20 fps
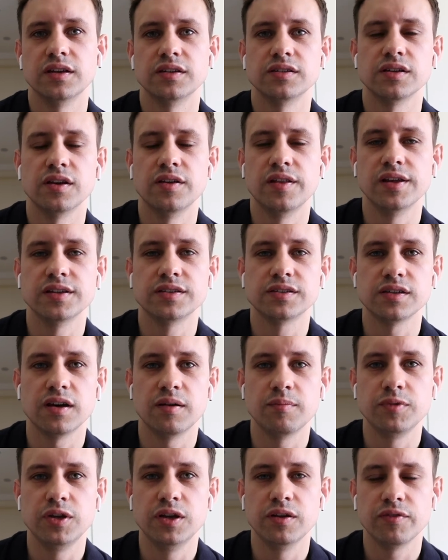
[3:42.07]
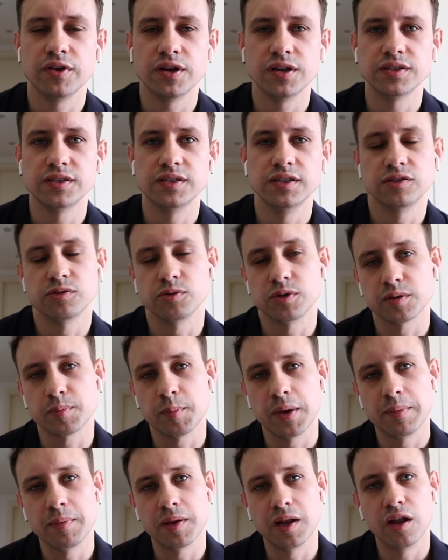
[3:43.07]
So there's some universities which
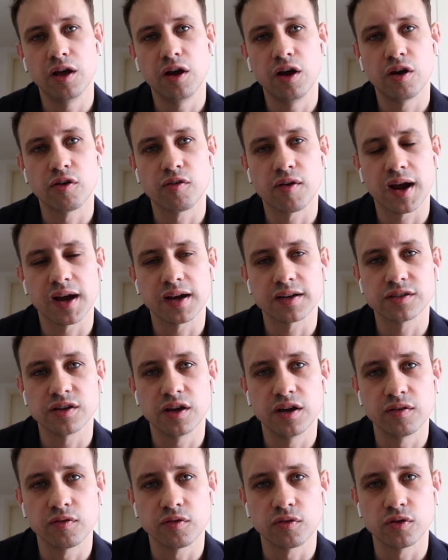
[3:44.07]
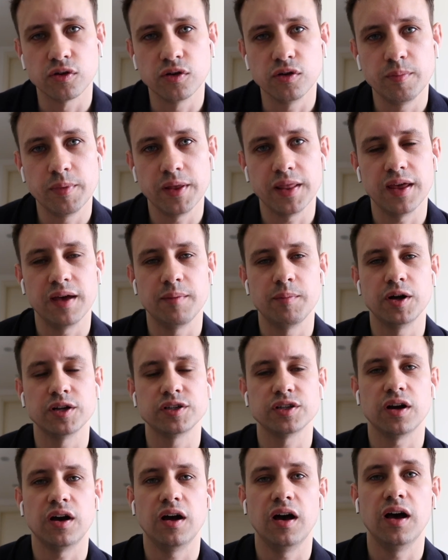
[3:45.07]
may be lower ranked overall, but they're
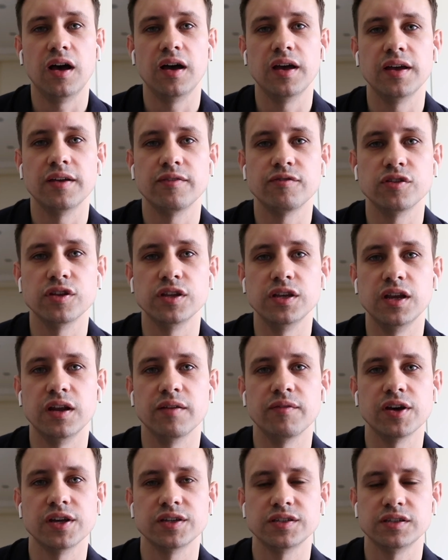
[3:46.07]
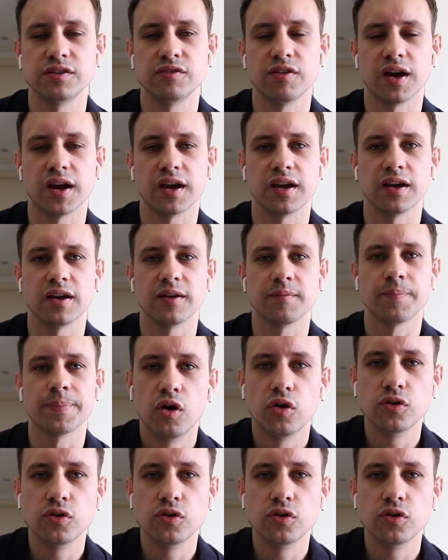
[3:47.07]
much higher for the university ranking.